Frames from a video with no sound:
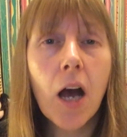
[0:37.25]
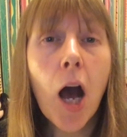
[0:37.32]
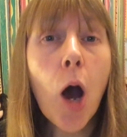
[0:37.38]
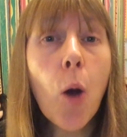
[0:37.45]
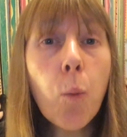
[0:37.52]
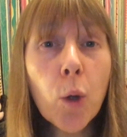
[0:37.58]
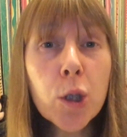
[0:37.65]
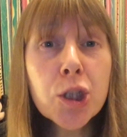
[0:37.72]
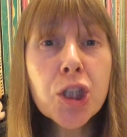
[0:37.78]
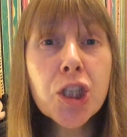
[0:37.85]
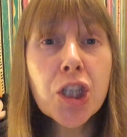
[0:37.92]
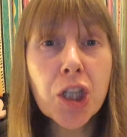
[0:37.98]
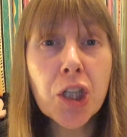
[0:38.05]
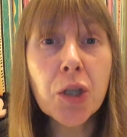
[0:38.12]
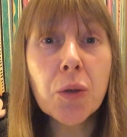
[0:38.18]
I want
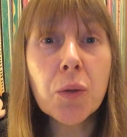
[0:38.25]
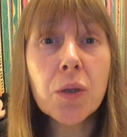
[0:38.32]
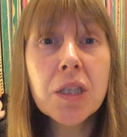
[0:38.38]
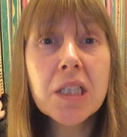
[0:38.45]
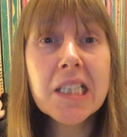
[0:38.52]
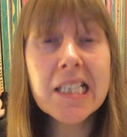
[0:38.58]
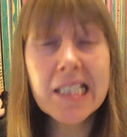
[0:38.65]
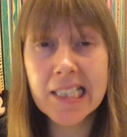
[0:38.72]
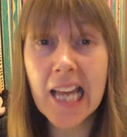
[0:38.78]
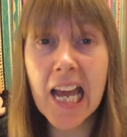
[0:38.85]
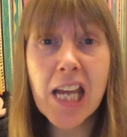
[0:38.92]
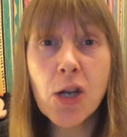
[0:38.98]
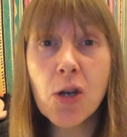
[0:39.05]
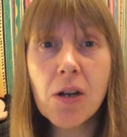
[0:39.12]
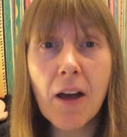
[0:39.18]
you to
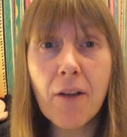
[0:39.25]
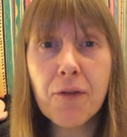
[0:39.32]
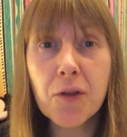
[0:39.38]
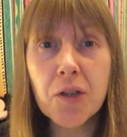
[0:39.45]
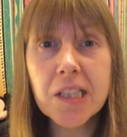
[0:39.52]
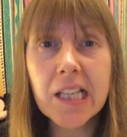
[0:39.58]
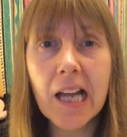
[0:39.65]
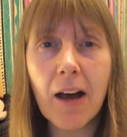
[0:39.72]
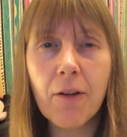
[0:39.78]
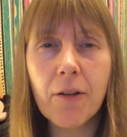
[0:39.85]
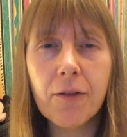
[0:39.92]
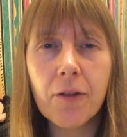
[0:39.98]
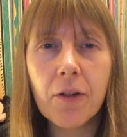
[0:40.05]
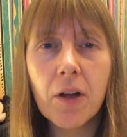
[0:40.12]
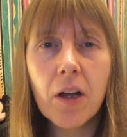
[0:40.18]
say you love
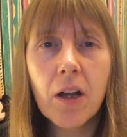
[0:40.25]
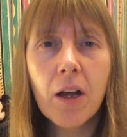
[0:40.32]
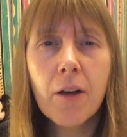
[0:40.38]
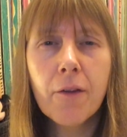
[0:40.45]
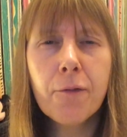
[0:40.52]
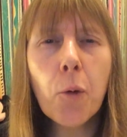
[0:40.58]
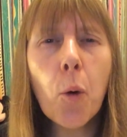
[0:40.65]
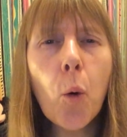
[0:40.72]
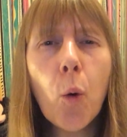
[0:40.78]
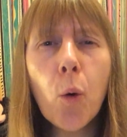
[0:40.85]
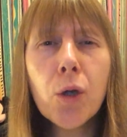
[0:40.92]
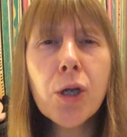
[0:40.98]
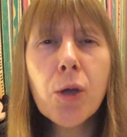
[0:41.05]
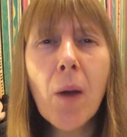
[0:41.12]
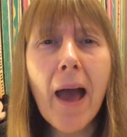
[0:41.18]
yourself for
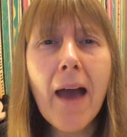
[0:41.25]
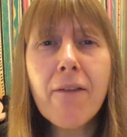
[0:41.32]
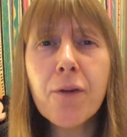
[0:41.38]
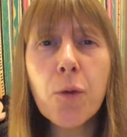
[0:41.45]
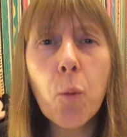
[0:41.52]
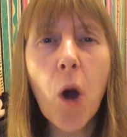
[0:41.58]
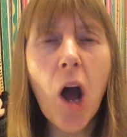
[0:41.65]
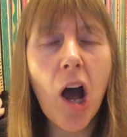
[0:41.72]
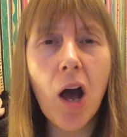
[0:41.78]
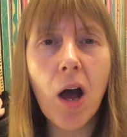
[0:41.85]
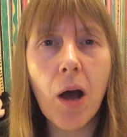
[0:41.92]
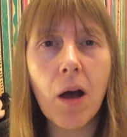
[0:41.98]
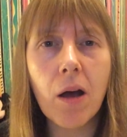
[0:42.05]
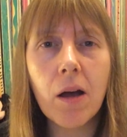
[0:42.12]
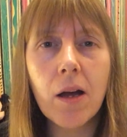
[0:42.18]
all you ever
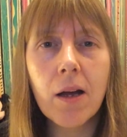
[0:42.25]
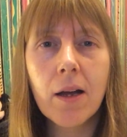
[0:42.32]
were.